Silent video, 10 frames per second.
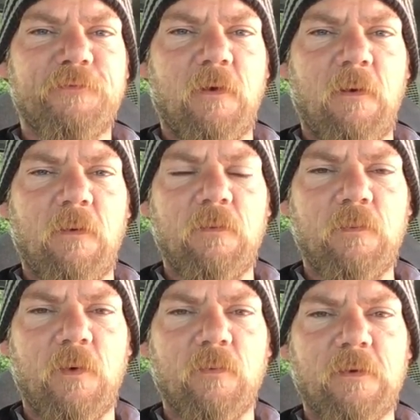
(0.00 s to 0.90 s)
So
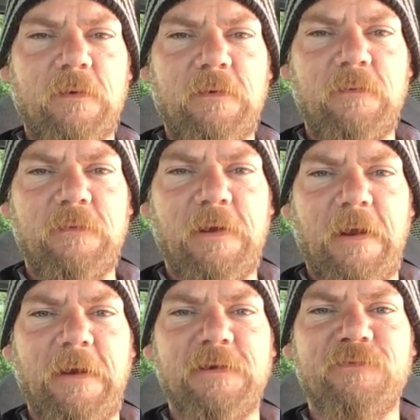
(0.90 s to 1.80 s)
what we're going to do
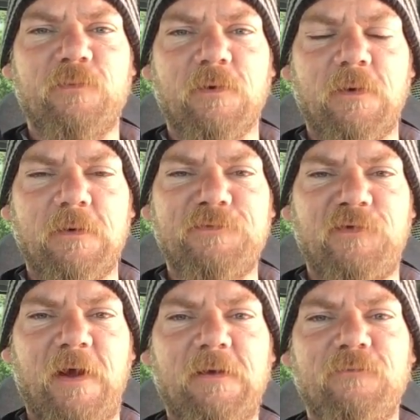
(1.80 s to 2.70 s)
today is we're going to
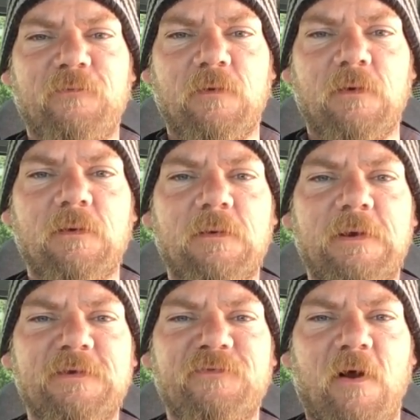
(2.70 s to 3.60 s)
check for
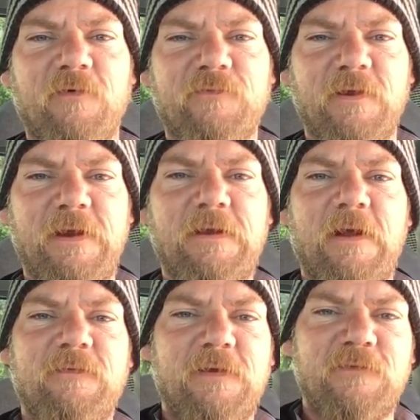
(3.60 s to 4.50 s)
an exhaust leak
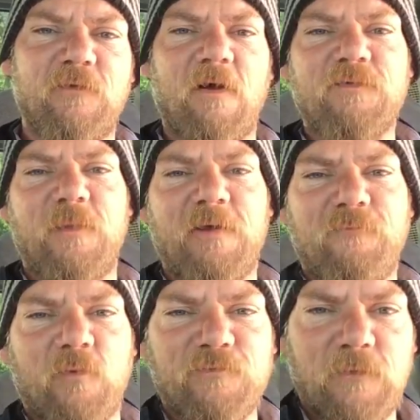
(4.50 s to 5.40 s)
at the exhaust
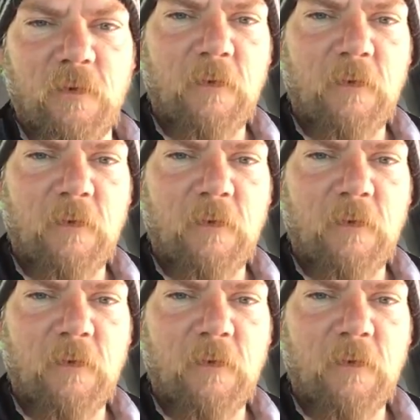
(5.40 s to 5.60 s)
manifolds.